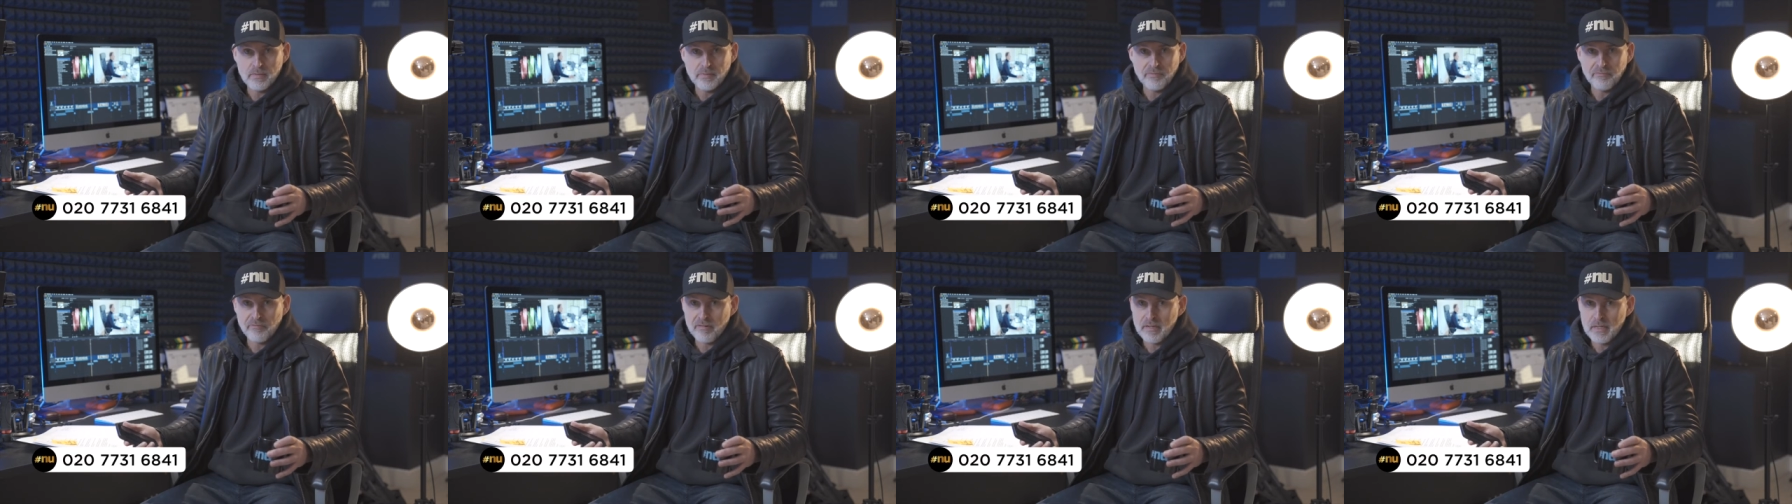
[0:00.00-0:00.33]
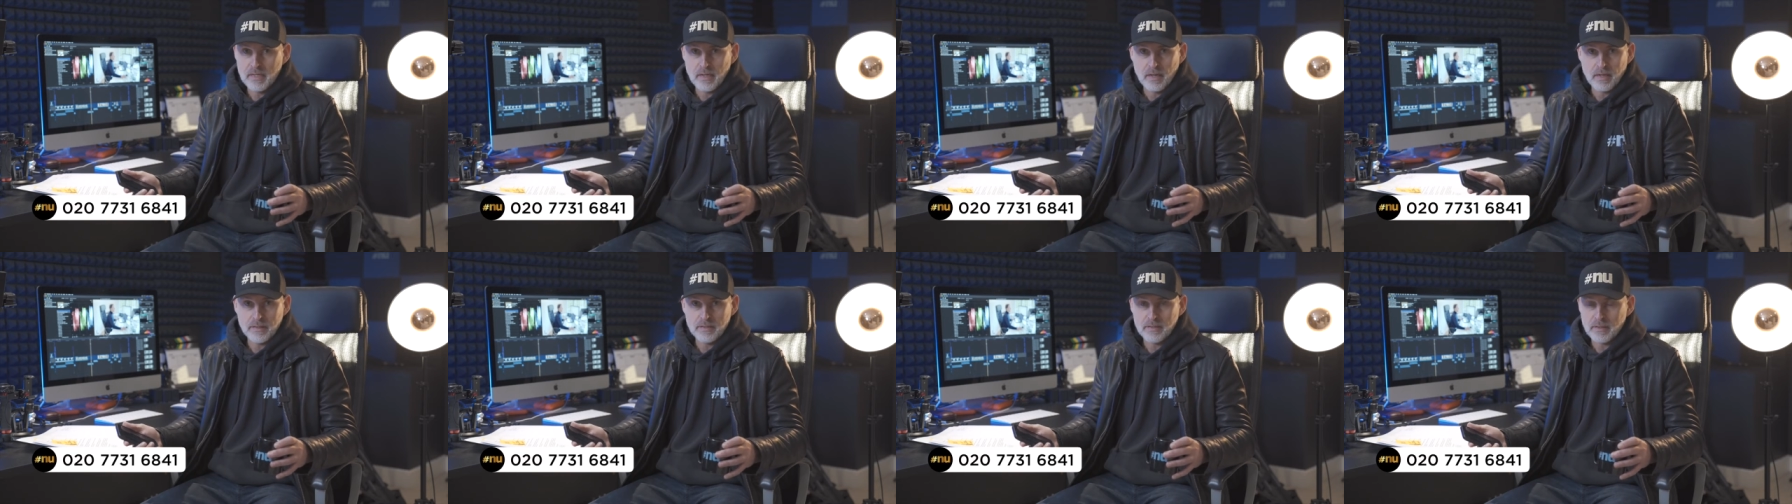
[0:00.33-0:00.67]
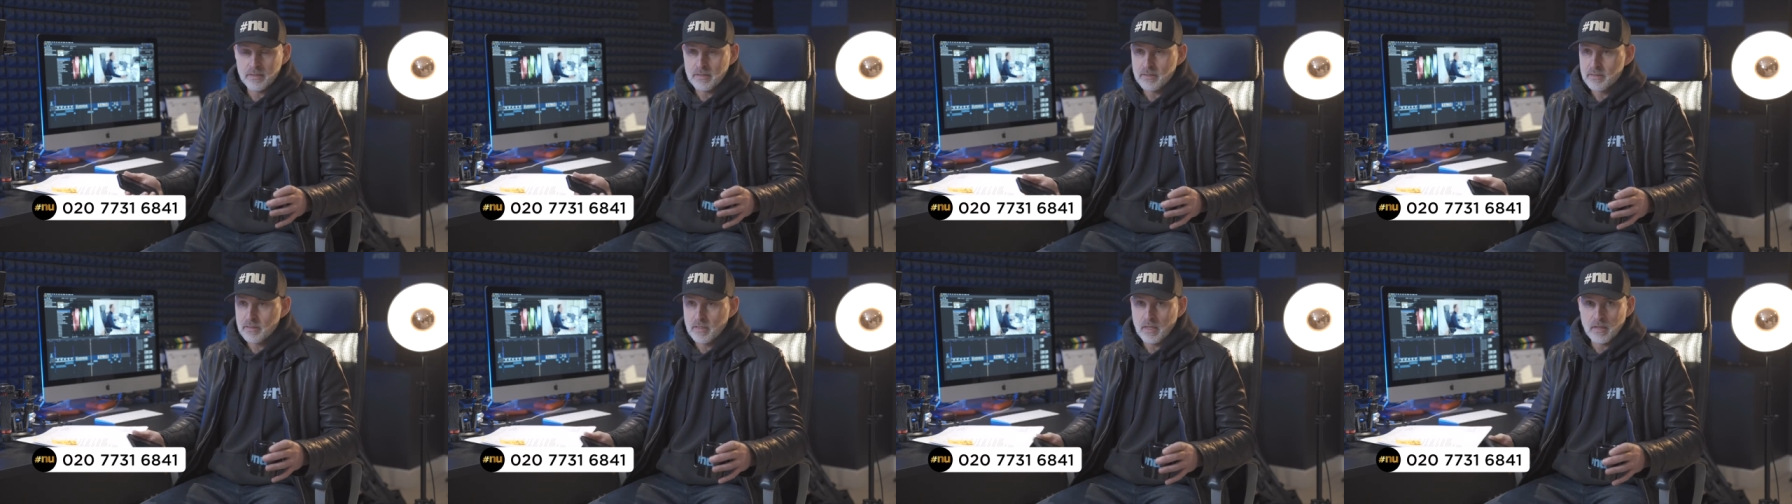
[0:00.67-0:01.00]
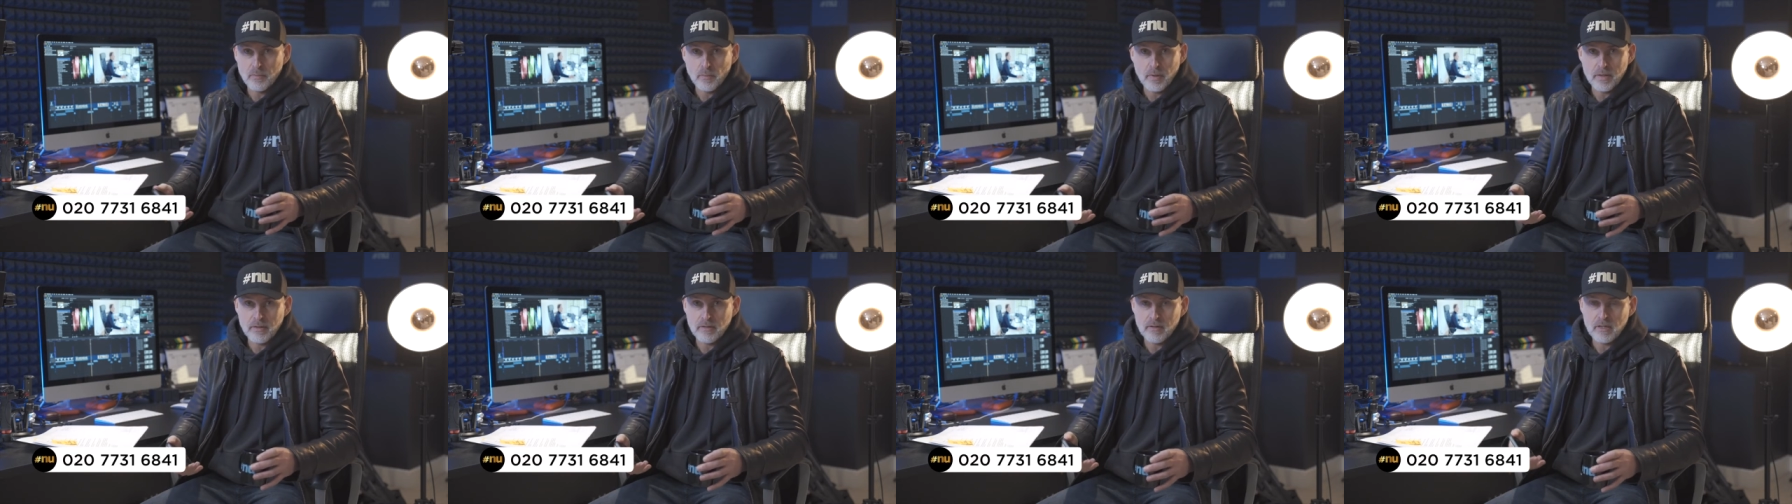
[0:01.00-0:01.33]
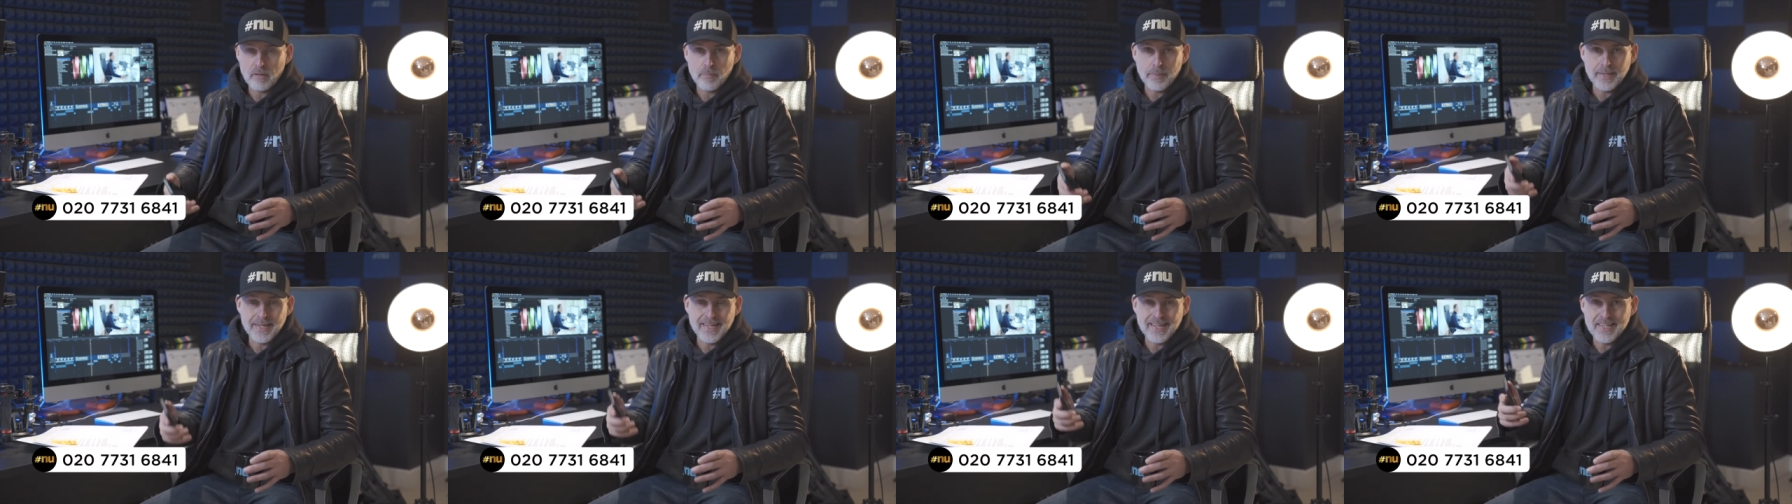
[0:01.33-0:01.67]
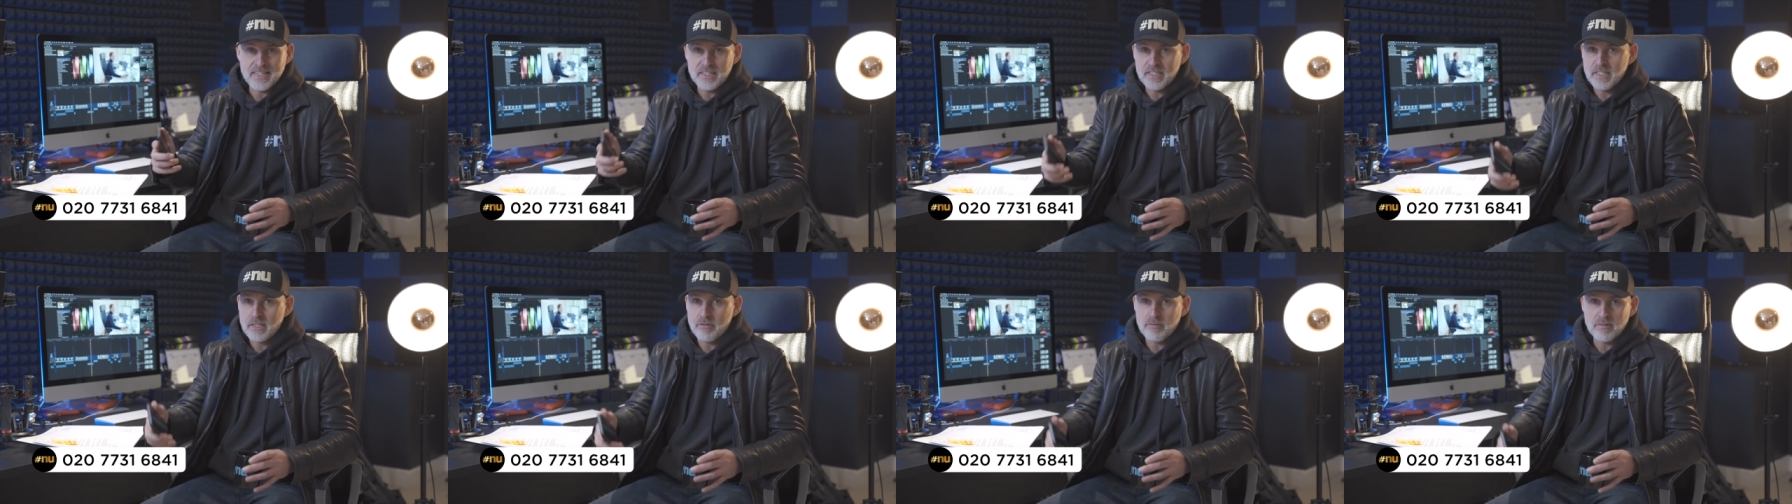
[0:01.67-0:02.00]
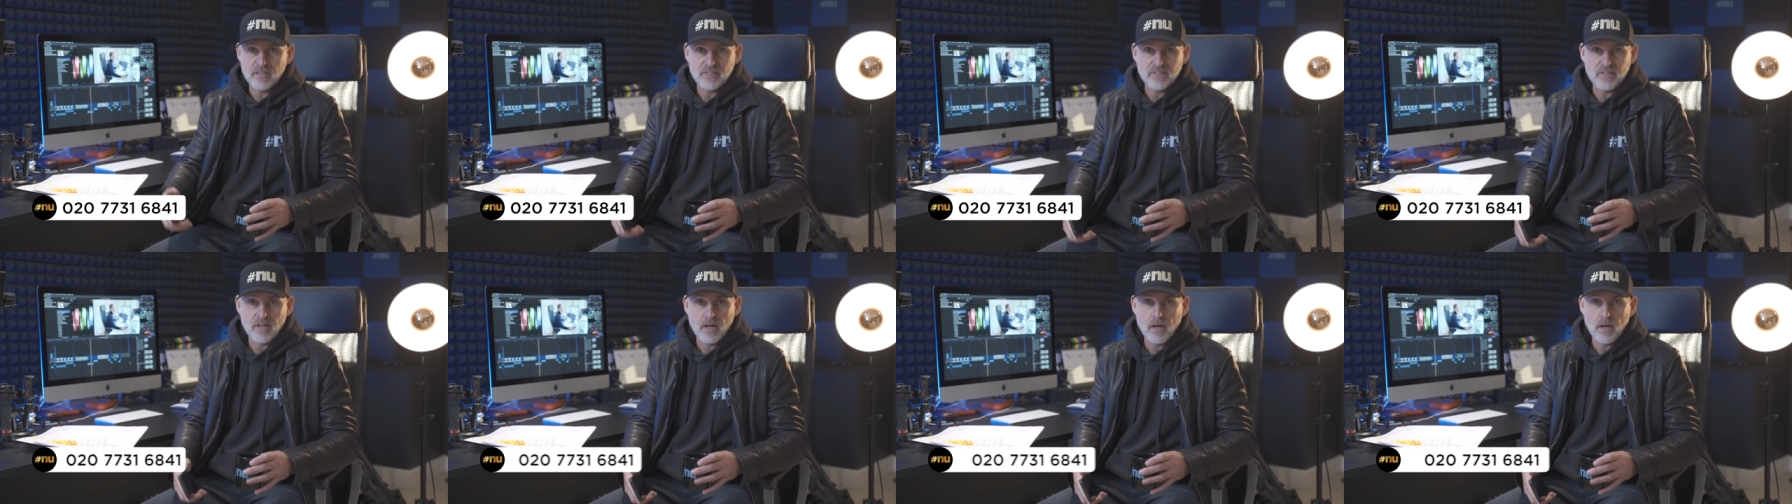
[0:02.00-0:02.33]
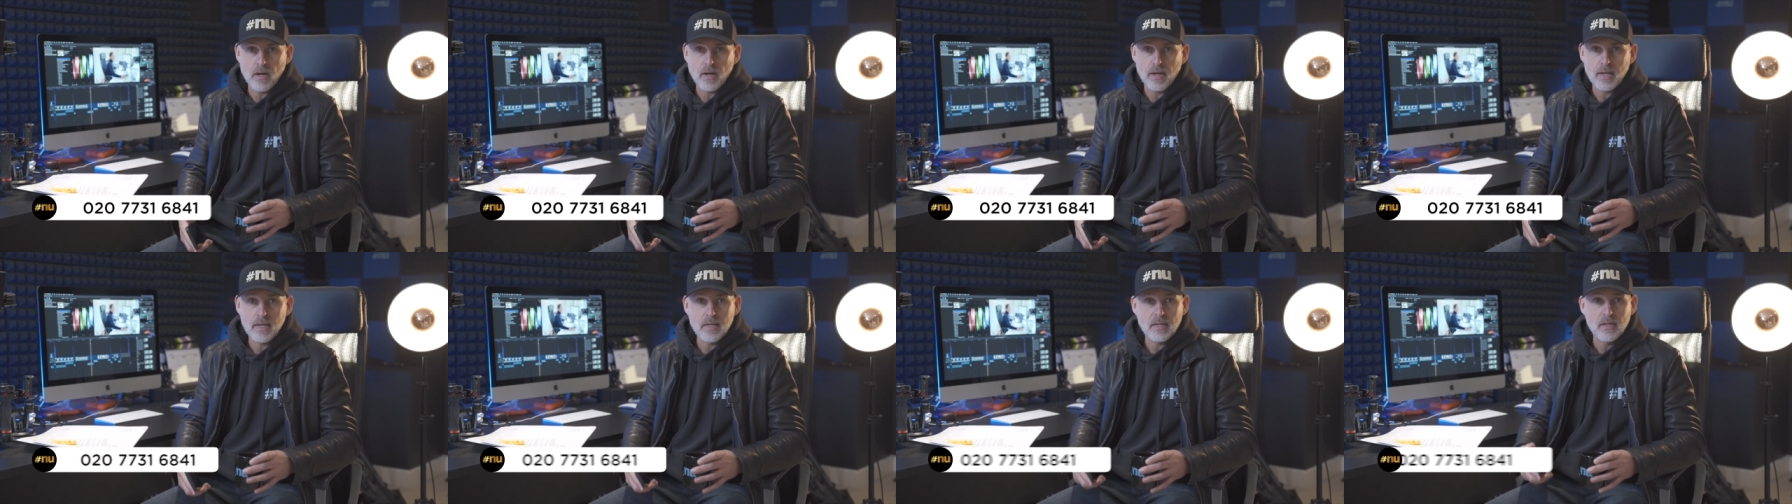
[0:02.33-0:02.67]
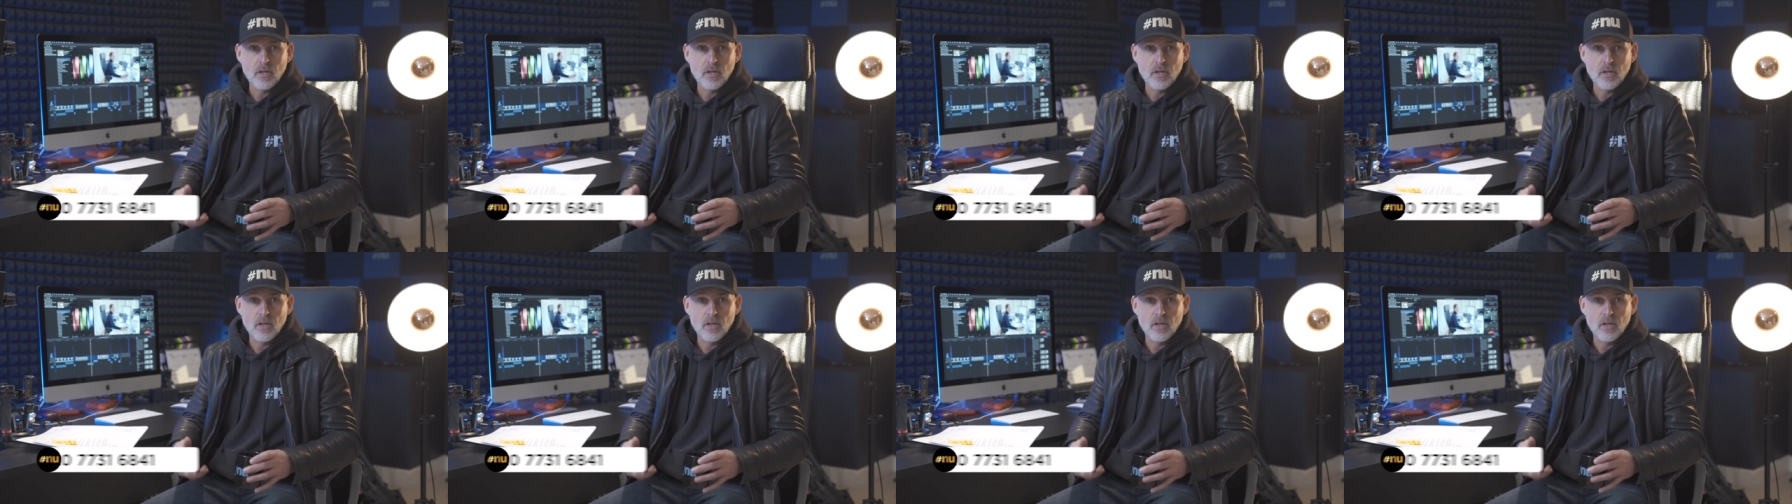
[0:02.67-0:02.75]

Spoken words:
freelancers, whether it could be interior design